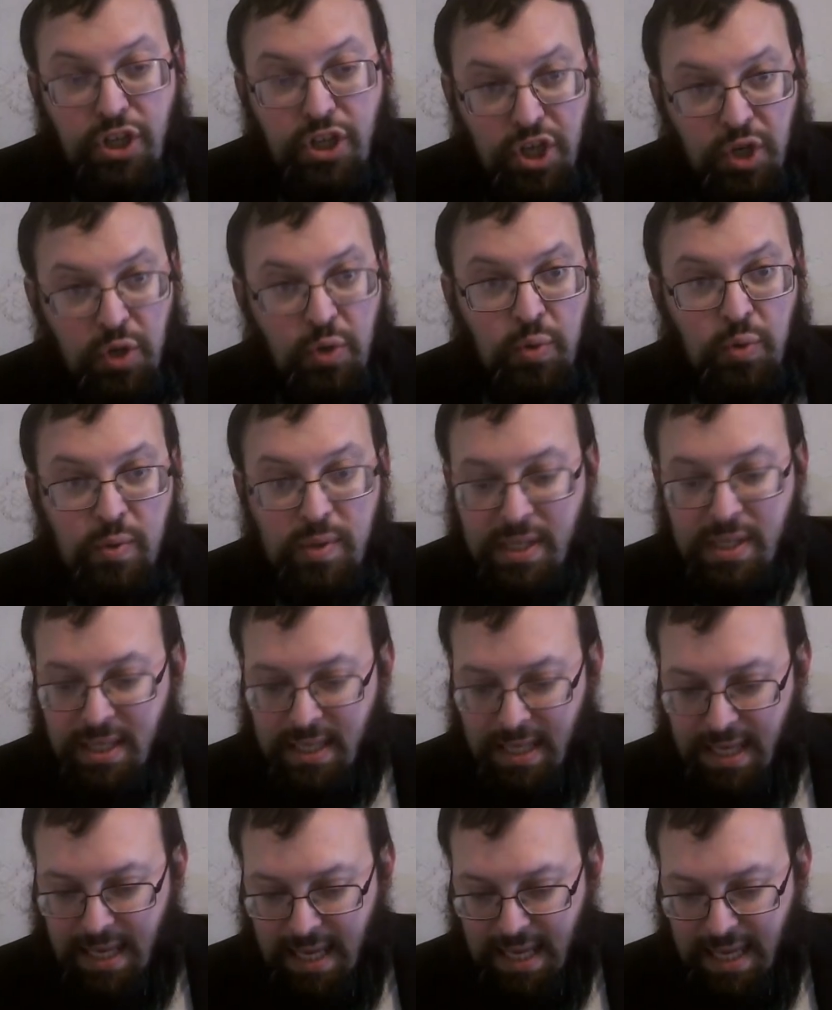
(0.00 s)

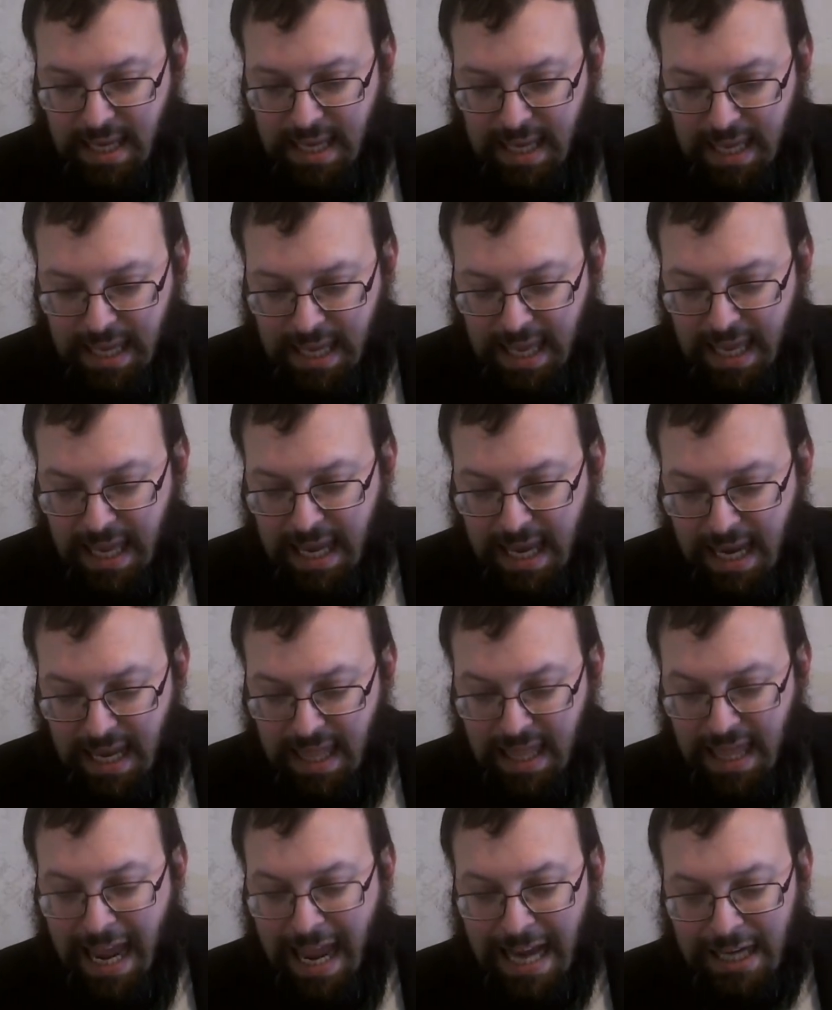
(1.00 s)
Jews in
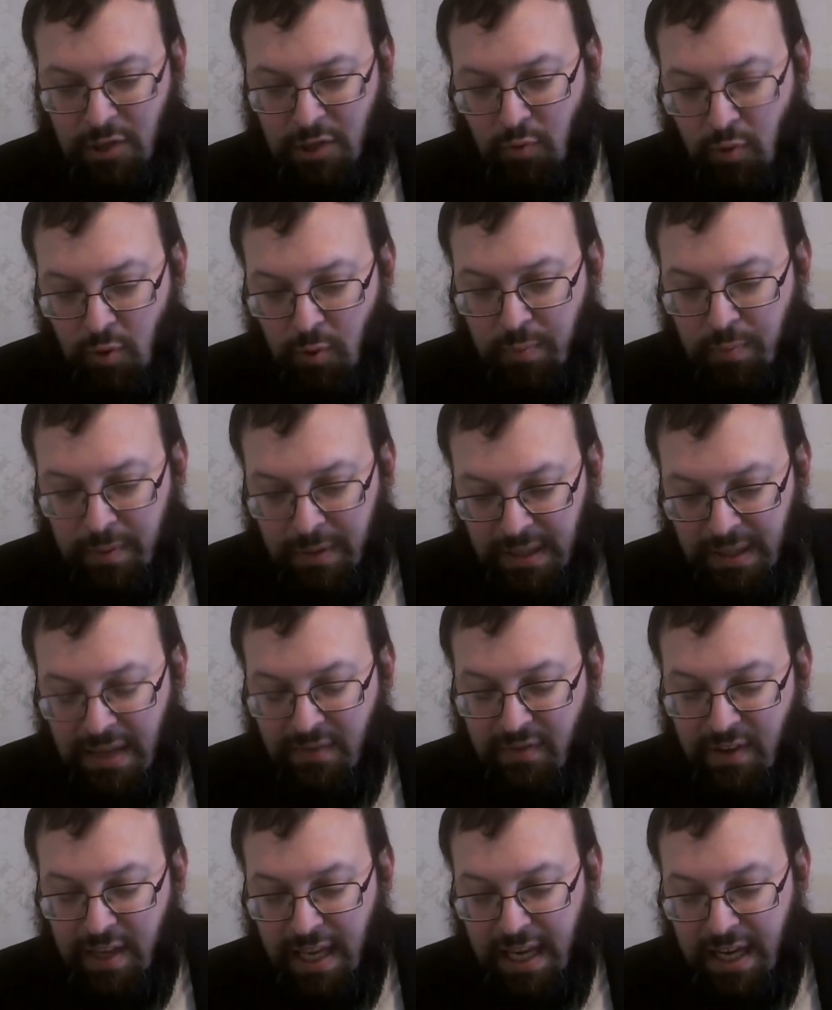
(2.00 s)
that group
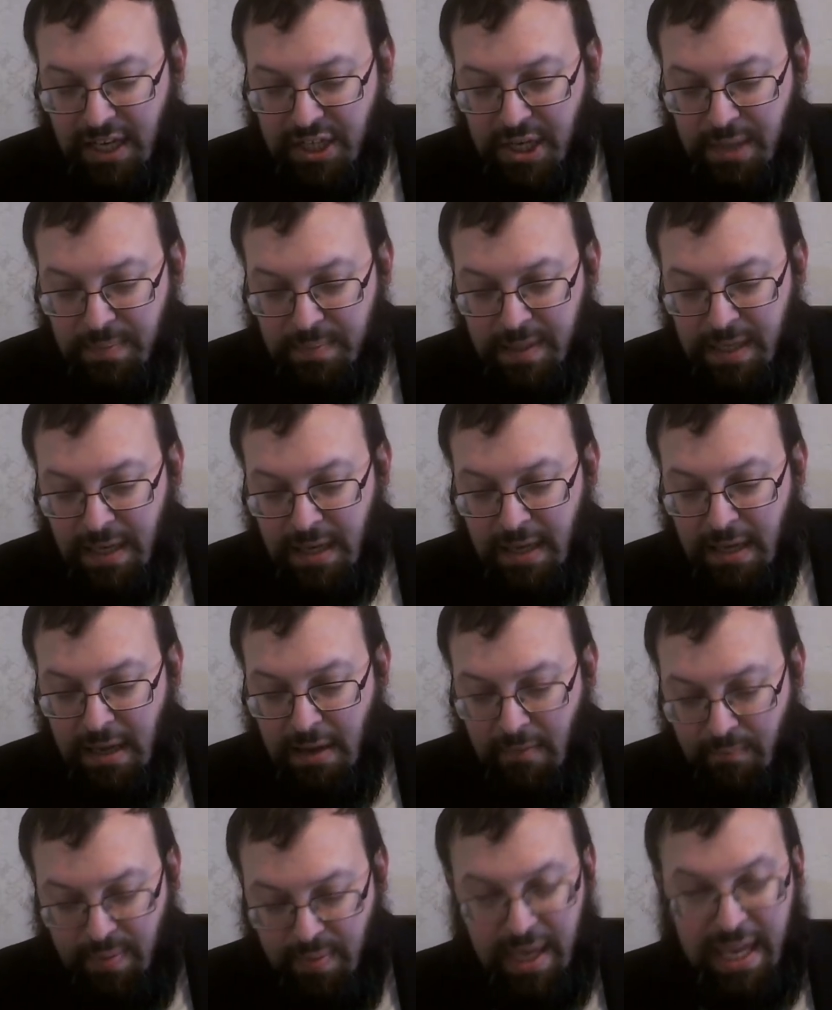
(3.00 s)
leaving Egypt,
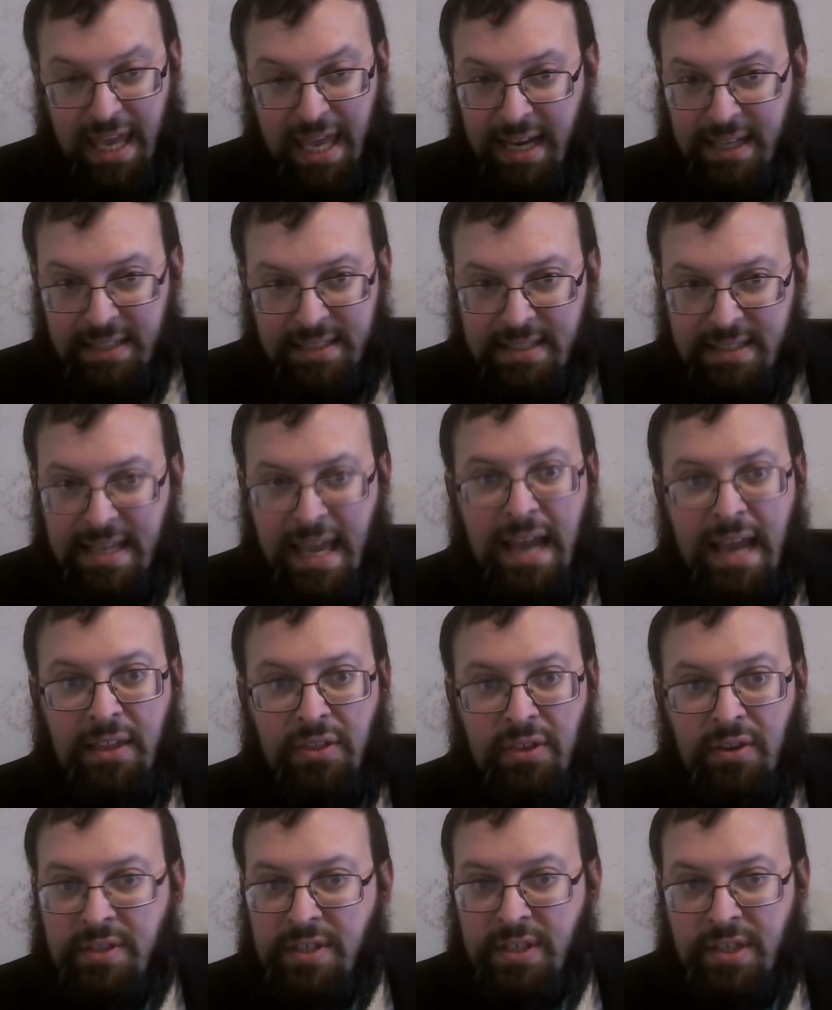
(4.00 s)
beginning to take
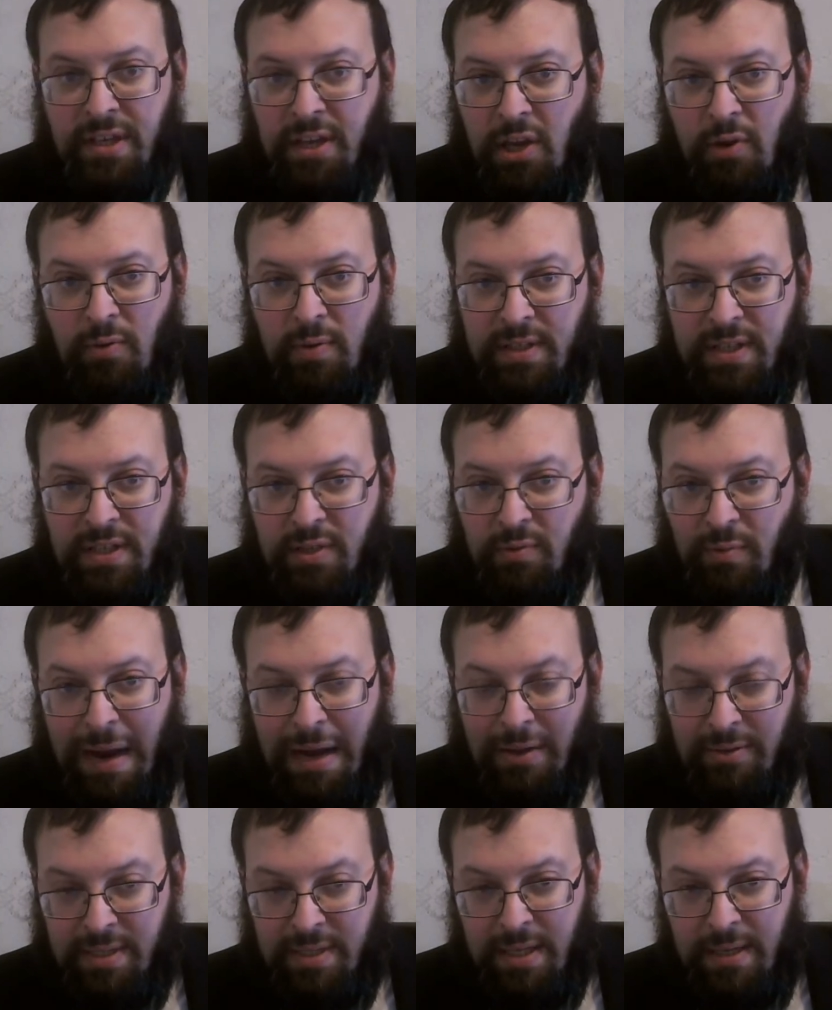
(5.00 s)
this circuitous
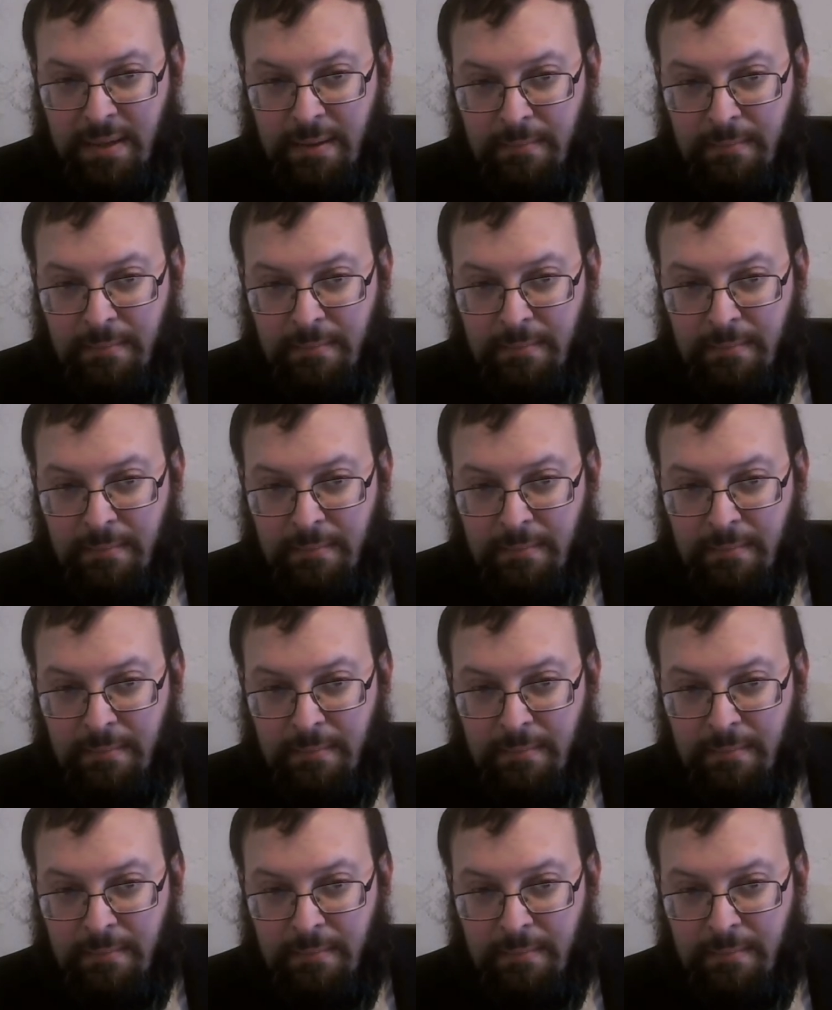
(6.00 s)
route.